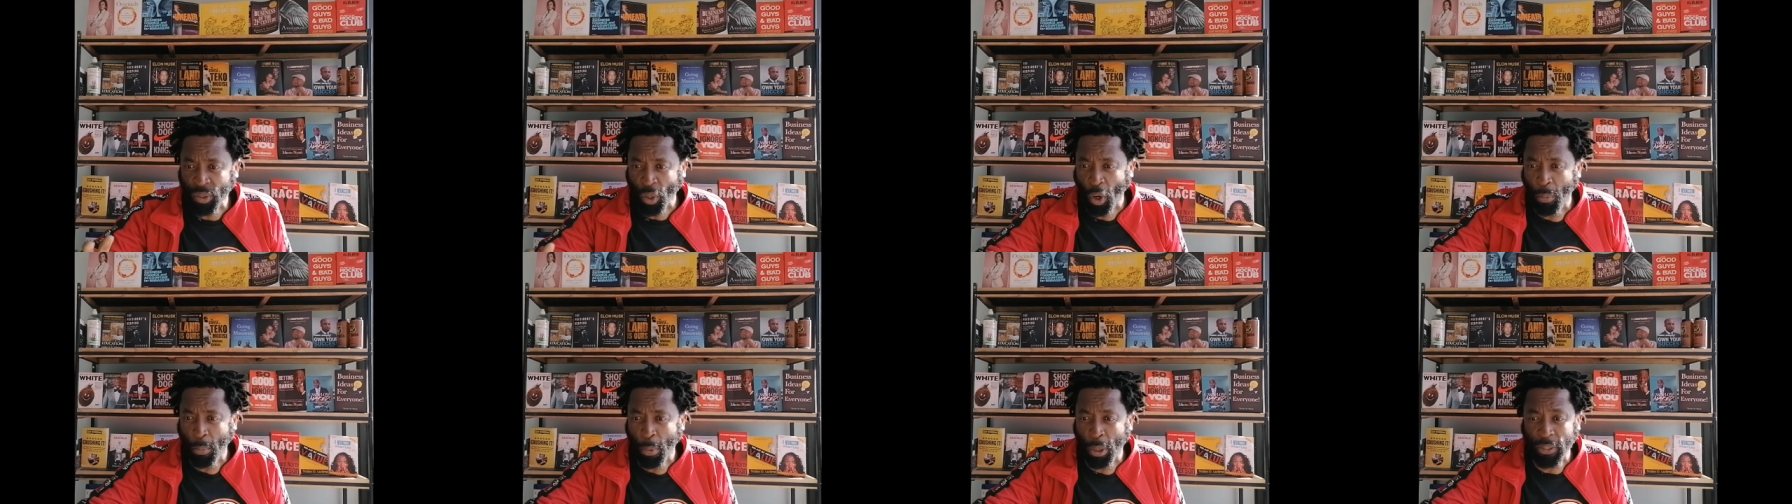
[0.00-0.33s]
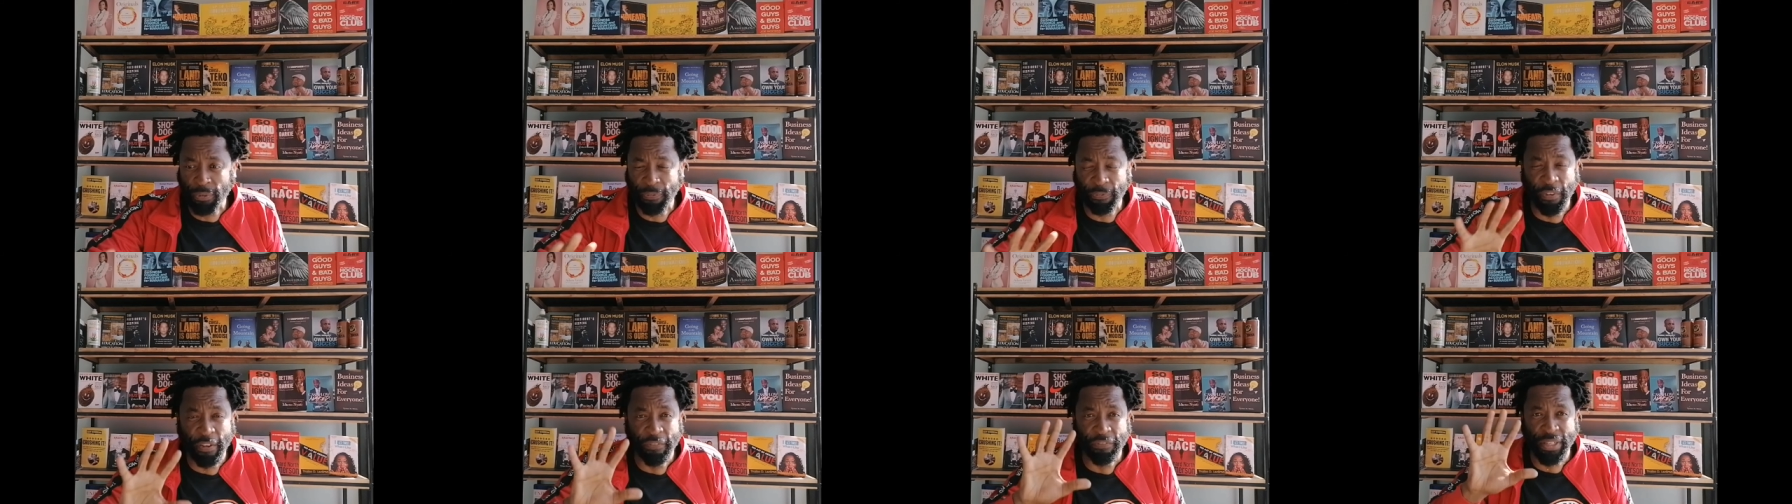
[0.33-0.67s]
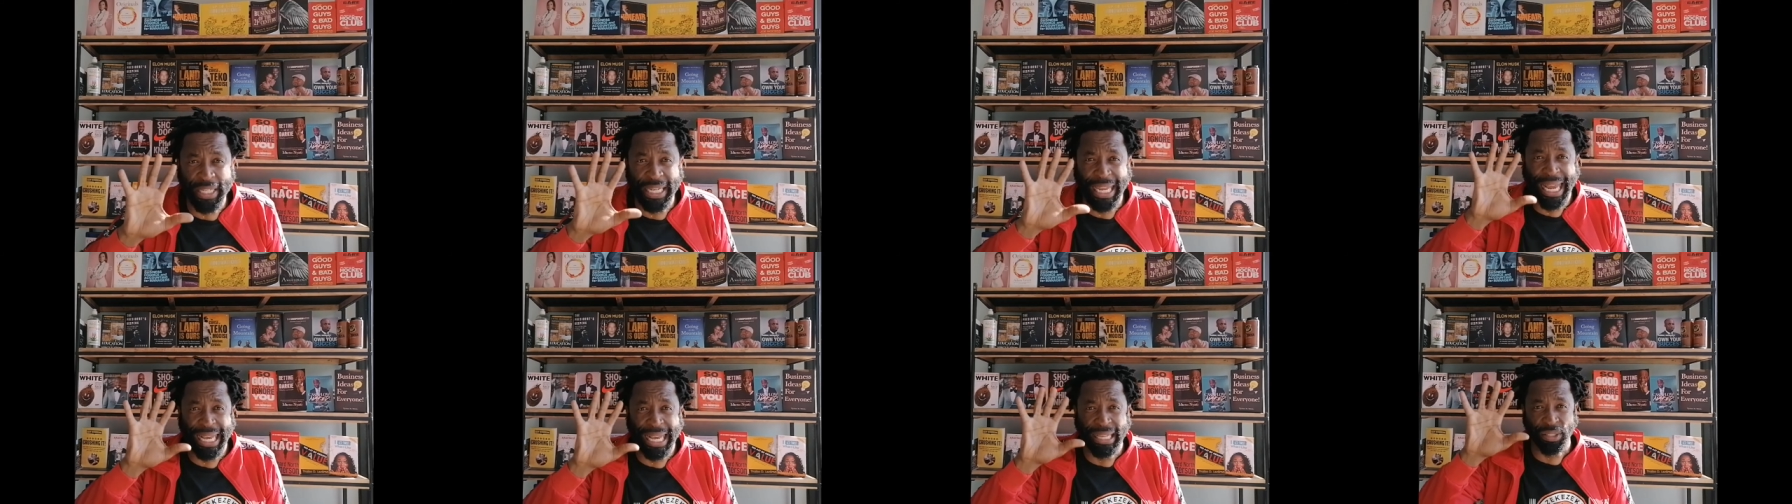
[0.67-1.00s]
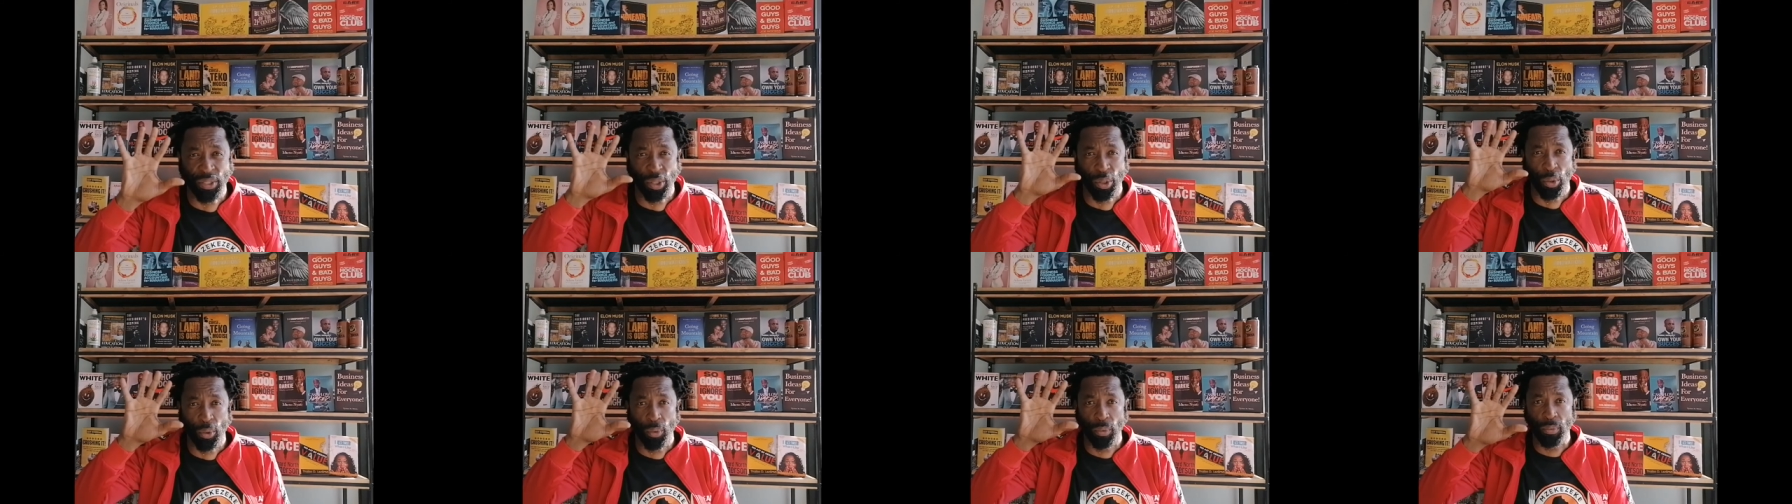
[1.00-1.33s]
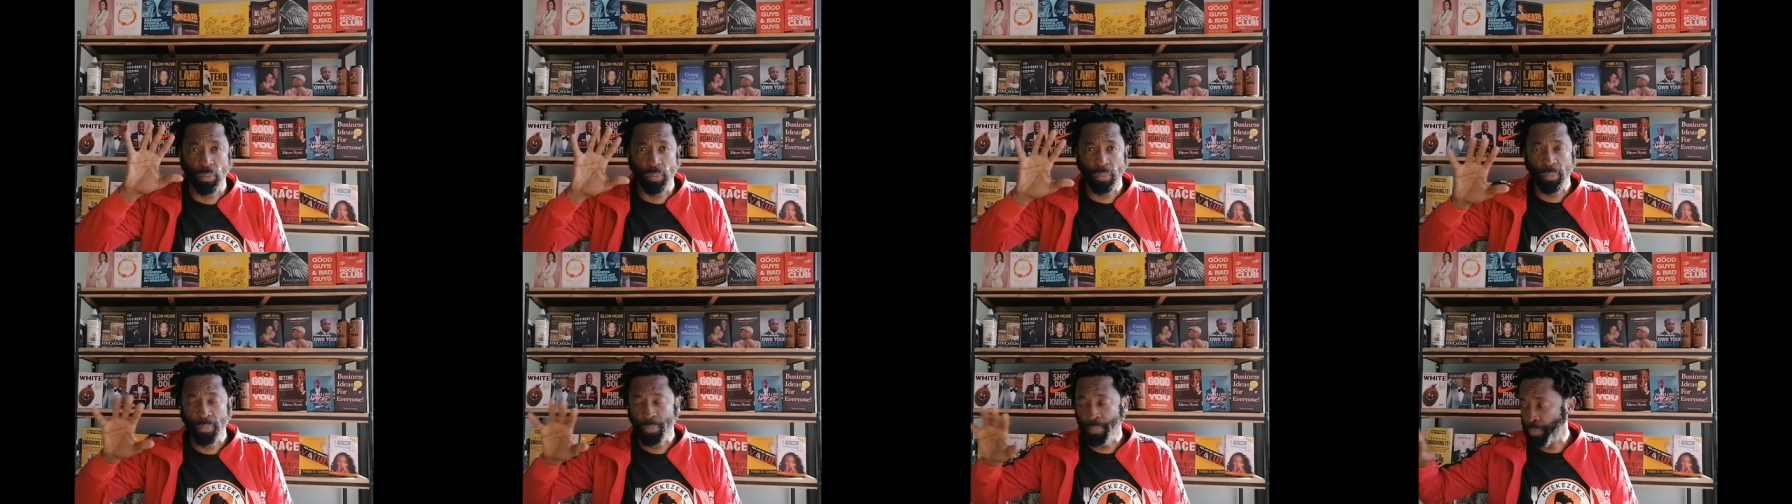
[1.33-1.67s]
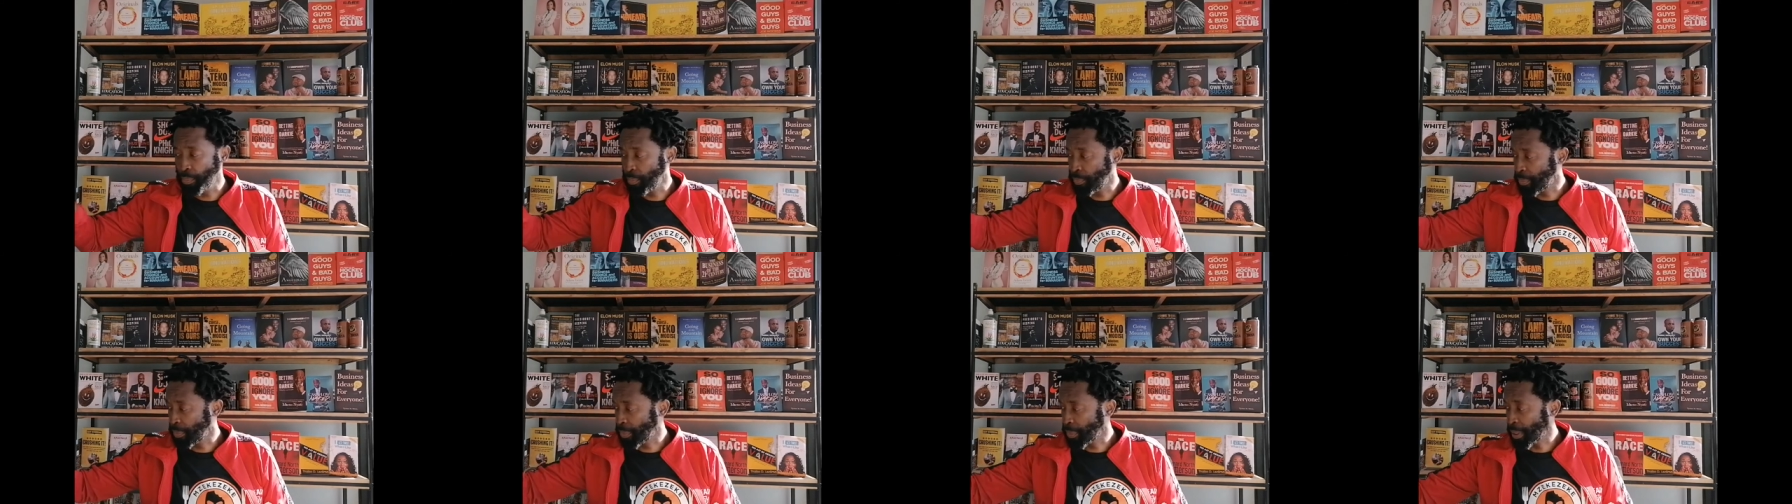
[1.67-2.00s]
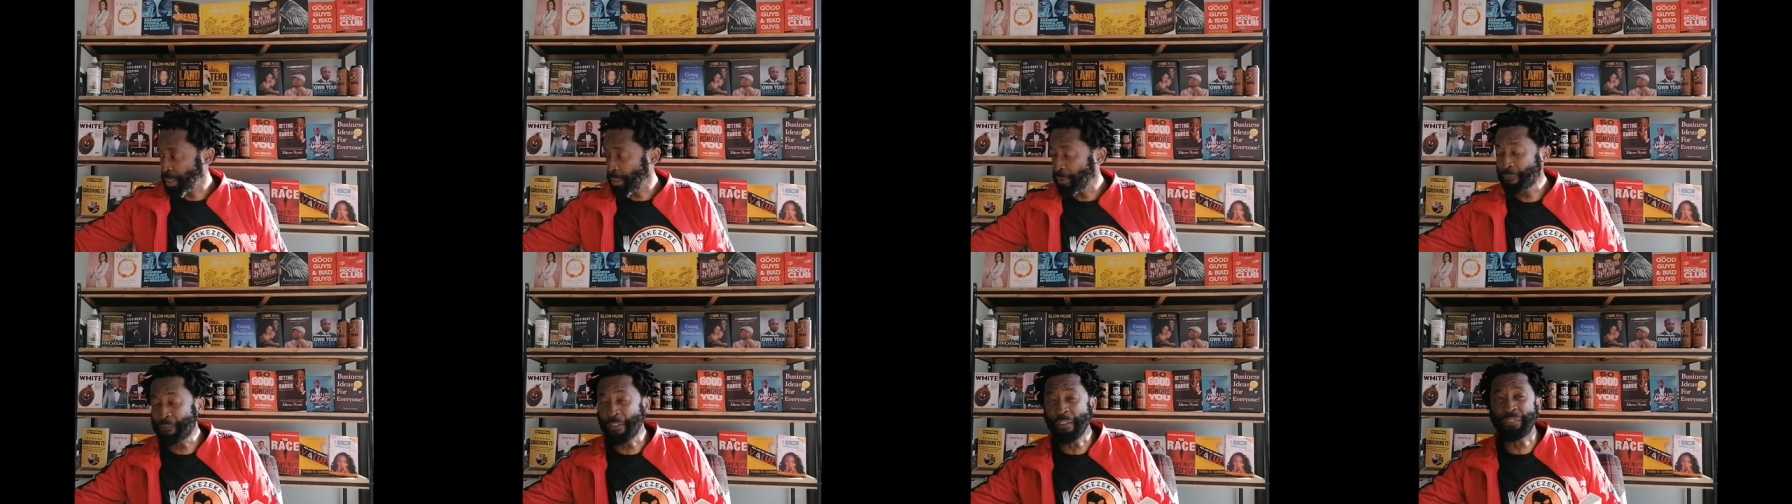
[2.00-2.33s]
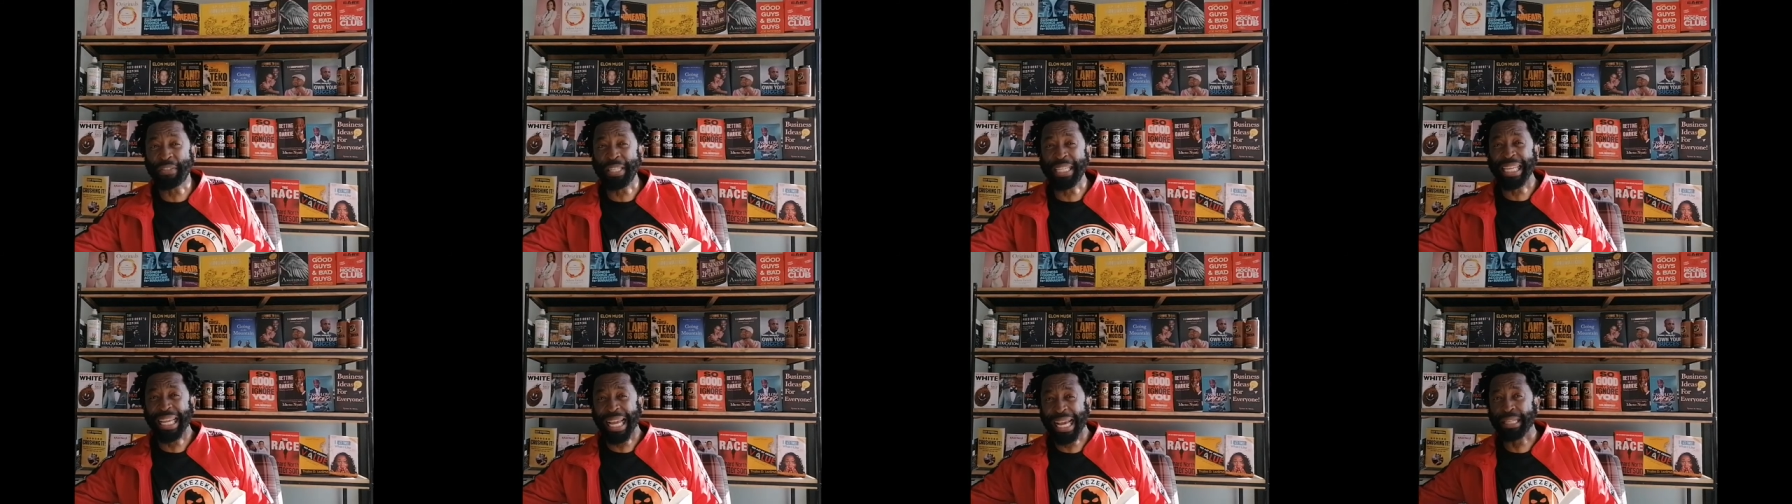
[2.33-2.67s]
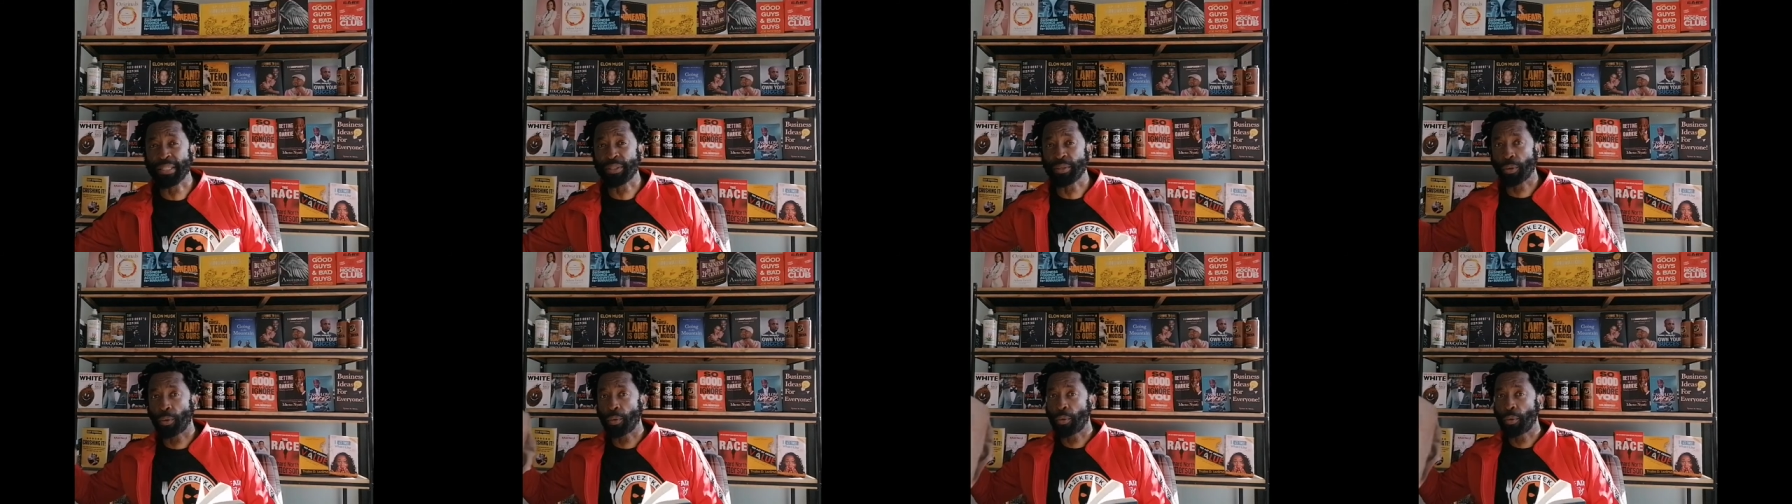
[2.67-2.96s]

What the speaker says: almost 50 years ago. 50 years